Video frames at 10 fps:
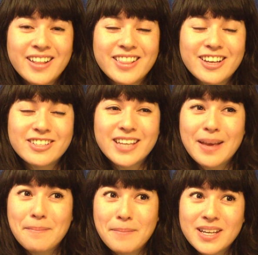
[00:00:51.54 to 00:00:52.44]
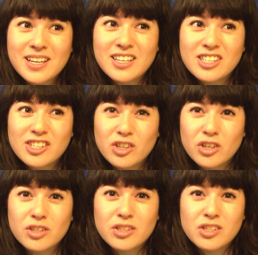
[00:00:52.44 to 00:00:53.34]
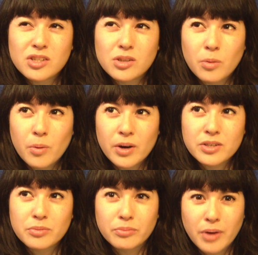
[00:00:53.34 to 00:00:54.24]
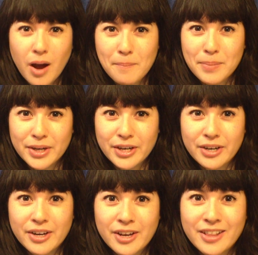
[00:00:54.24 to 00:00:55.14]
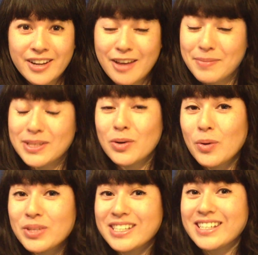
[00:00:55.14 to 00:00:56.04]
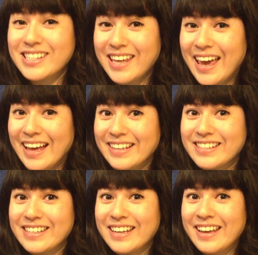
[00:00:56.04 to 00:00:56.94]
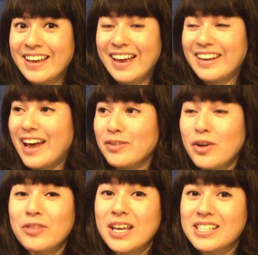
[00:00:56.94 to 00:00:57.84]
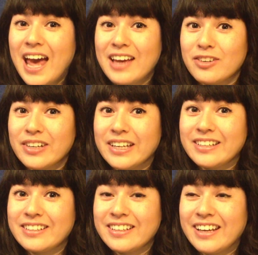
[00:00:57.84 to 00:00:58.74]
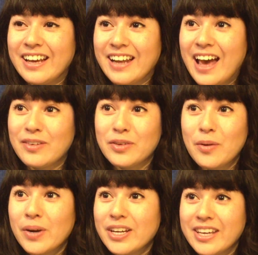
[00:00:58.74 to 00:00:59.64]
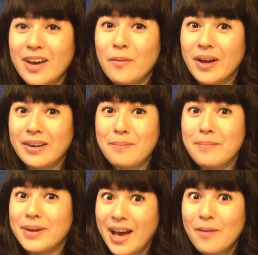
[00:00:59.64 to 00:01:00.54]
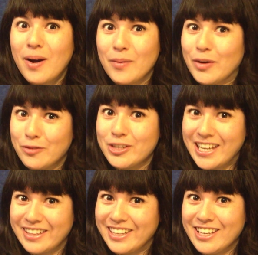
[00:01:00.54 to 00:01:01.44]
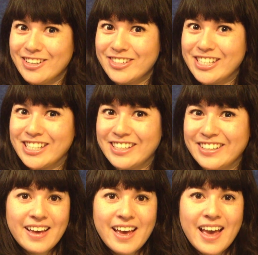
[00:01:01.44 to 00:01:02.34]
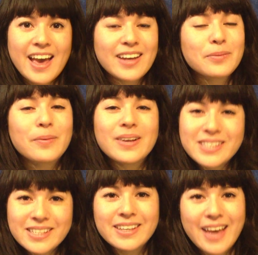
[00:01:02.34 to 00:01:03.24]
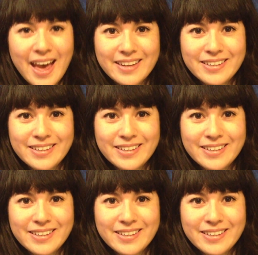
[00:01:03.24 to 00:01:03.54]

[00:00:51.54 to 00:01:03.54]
there's a mini skirt squirt romper that I've been told is a scant. And I don't know if that's accurate, and I don't know where you get one, but I want one for daily use. And once again,